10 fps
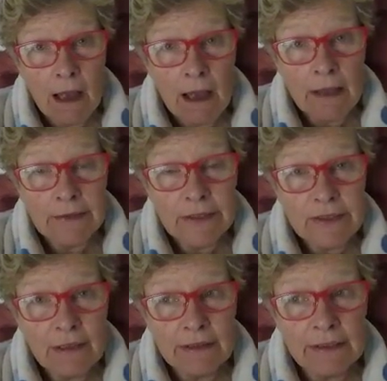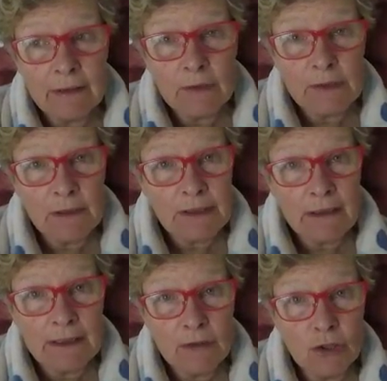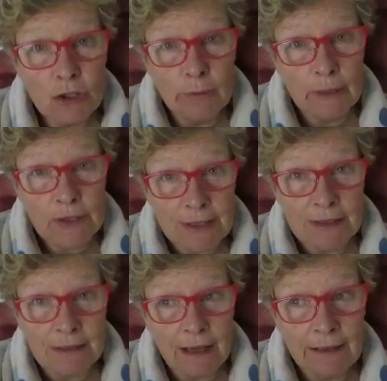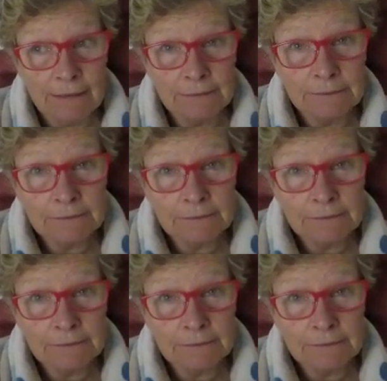and decided it was because I did too much yesterday.